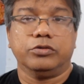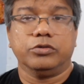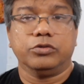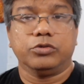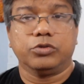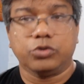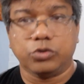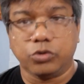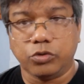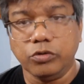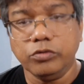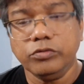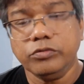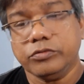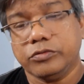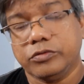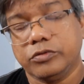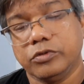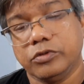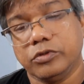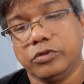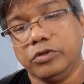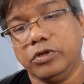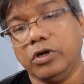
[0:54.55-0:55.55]

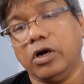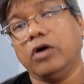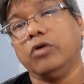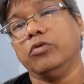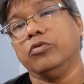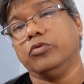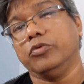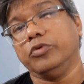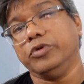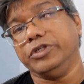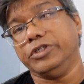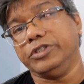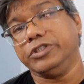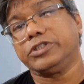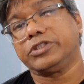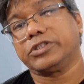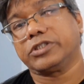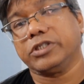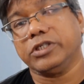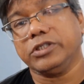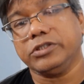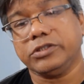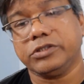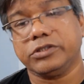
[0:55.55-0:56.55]
So now we
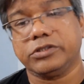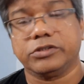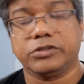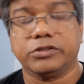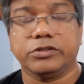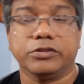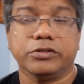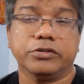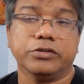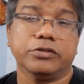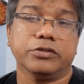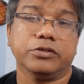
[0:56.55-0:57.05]
discuss